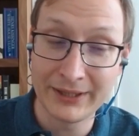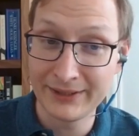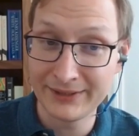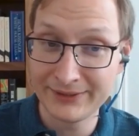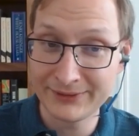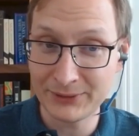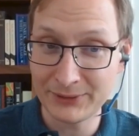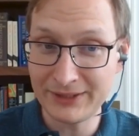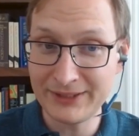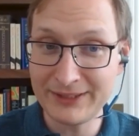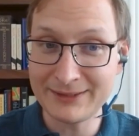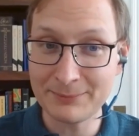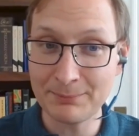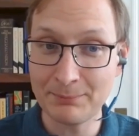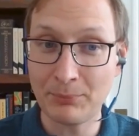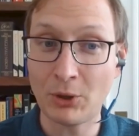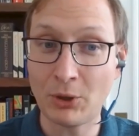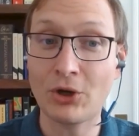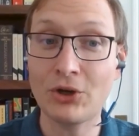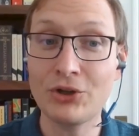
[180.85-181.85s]
So at least
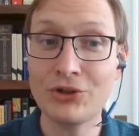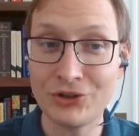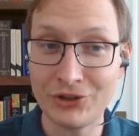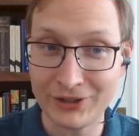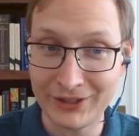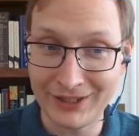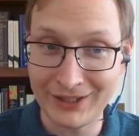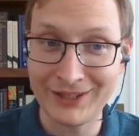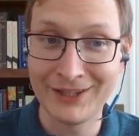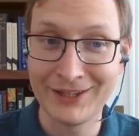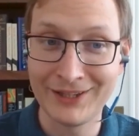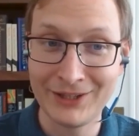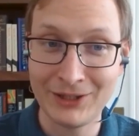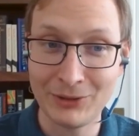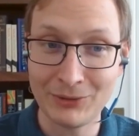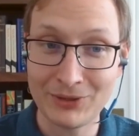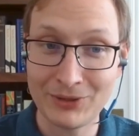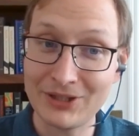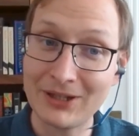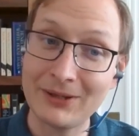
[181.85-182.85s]
partially,
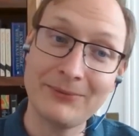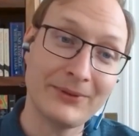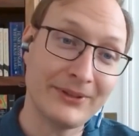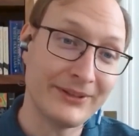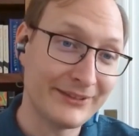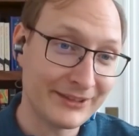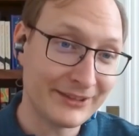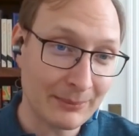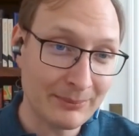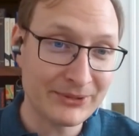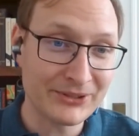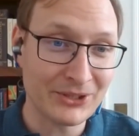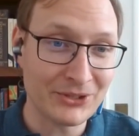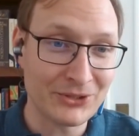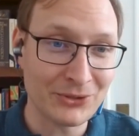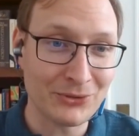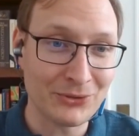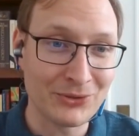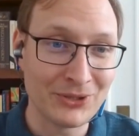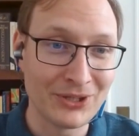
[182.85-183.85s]
you can definitely
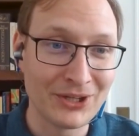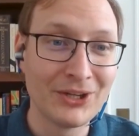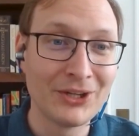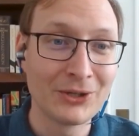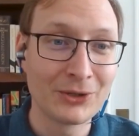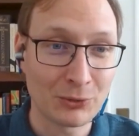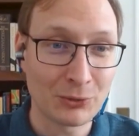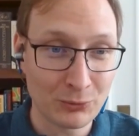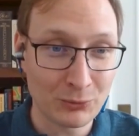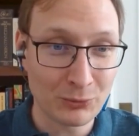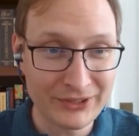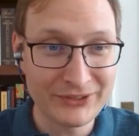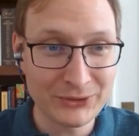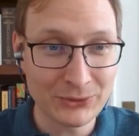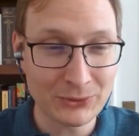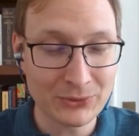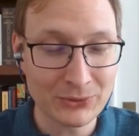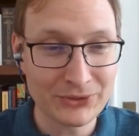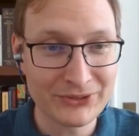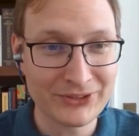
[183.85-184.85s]
substitute
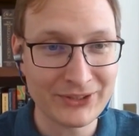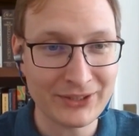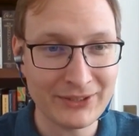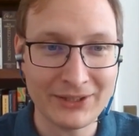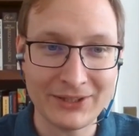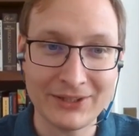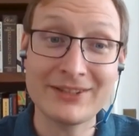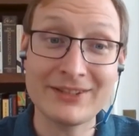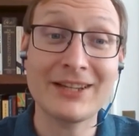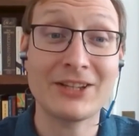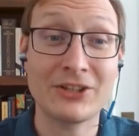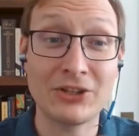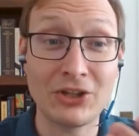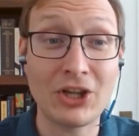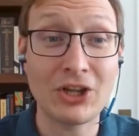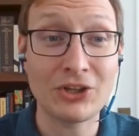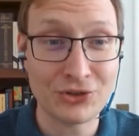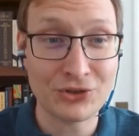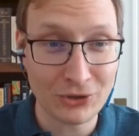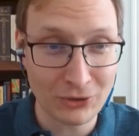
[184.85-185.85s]

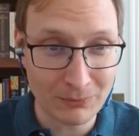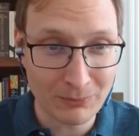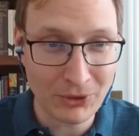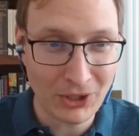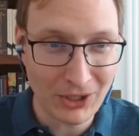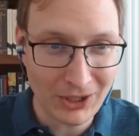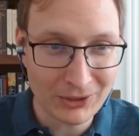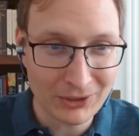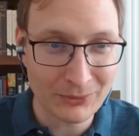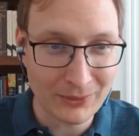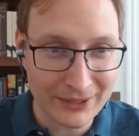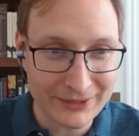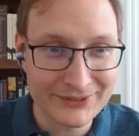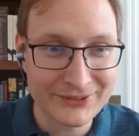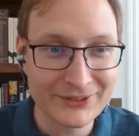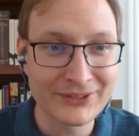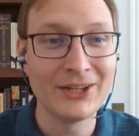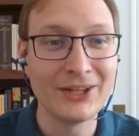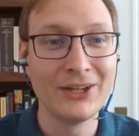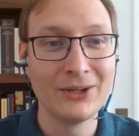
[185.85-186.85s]
technological
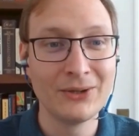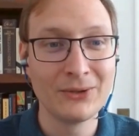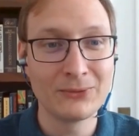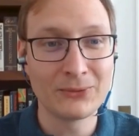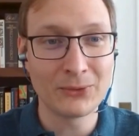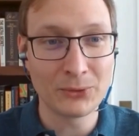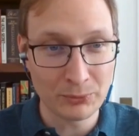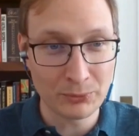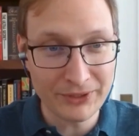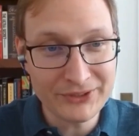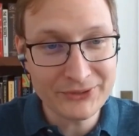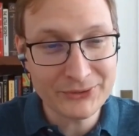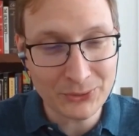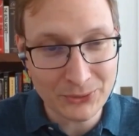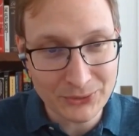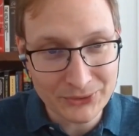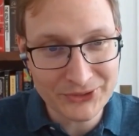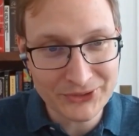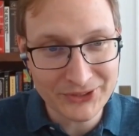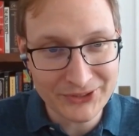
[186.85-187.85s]
progress for
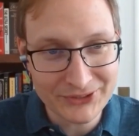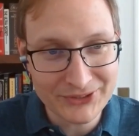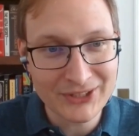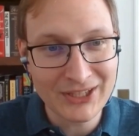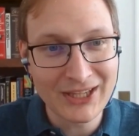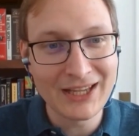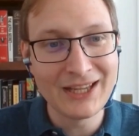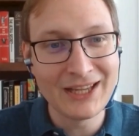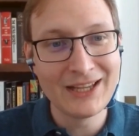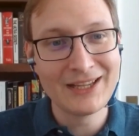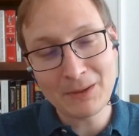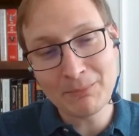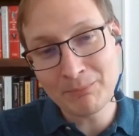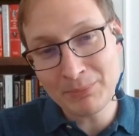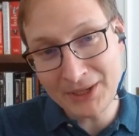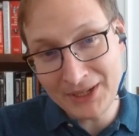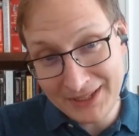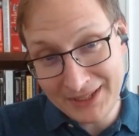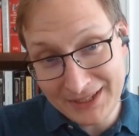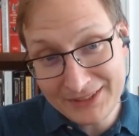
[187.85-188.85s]
resources.
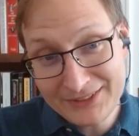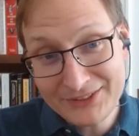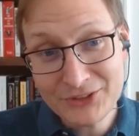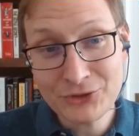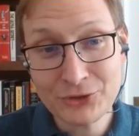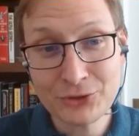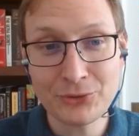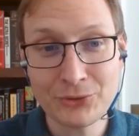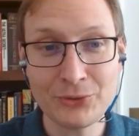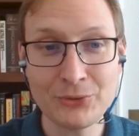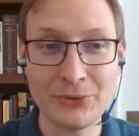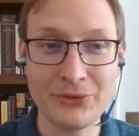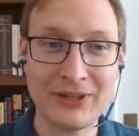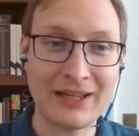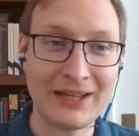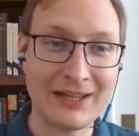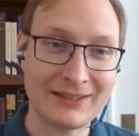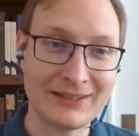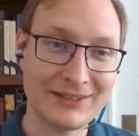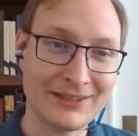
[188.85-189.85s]
But it is true
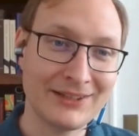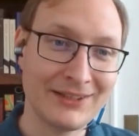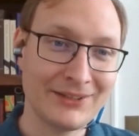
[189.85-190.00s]
that